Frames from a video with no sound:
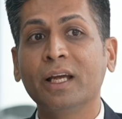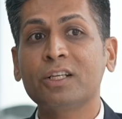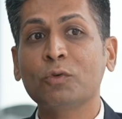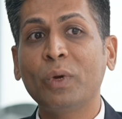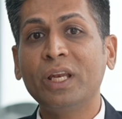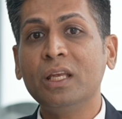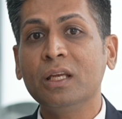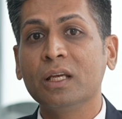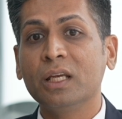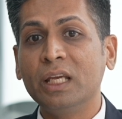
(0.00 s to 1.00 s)
it's a
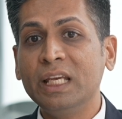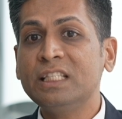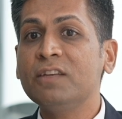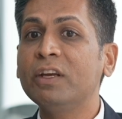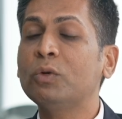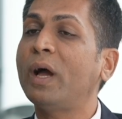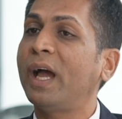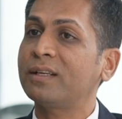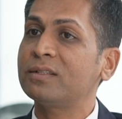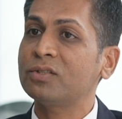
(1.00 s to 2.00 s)
very easy way to
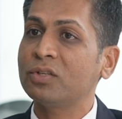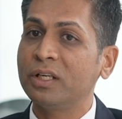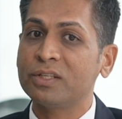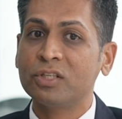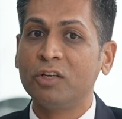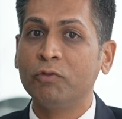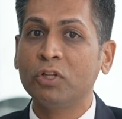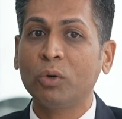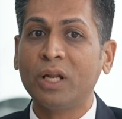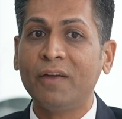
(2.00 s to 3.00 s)
access real estate
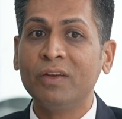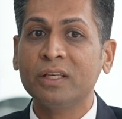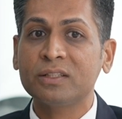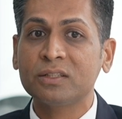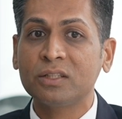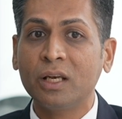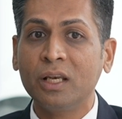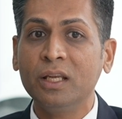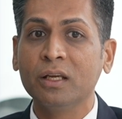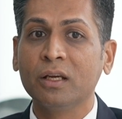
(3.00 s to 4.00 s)
without having
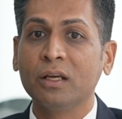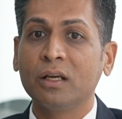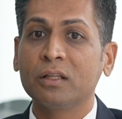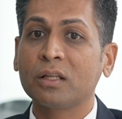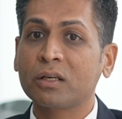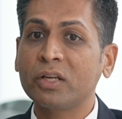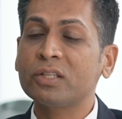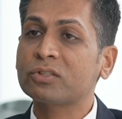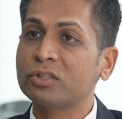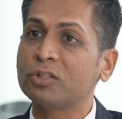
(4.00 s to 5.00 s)
necessarily the
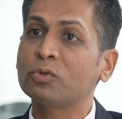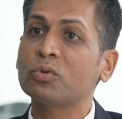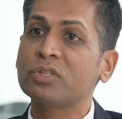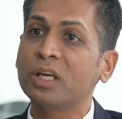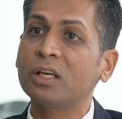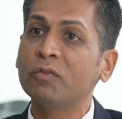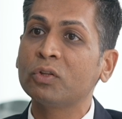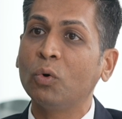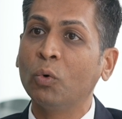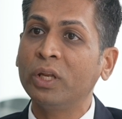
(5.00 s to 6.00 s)
risks associated
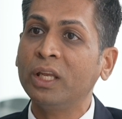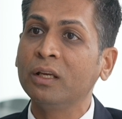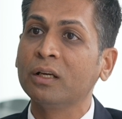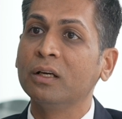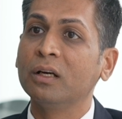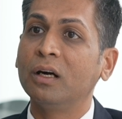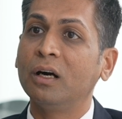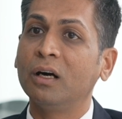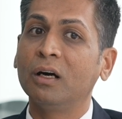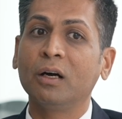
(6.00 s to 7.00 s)
with owning,
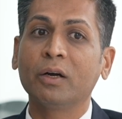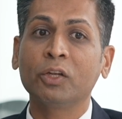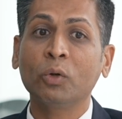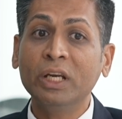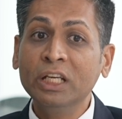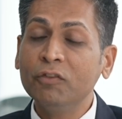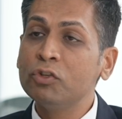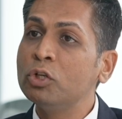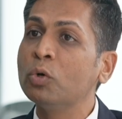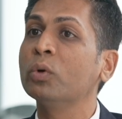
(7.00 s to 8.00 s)

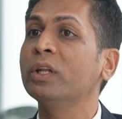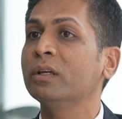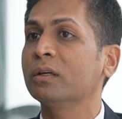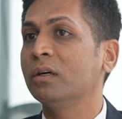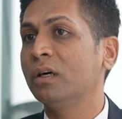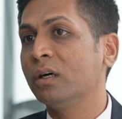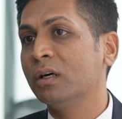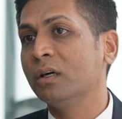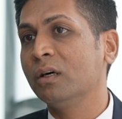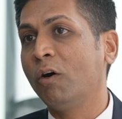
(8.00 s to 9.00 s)
individually owning
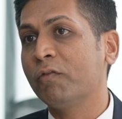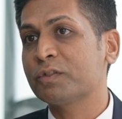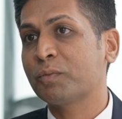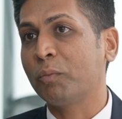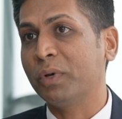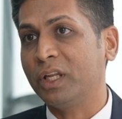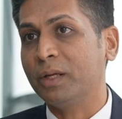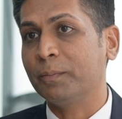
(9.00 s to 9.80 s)
office property.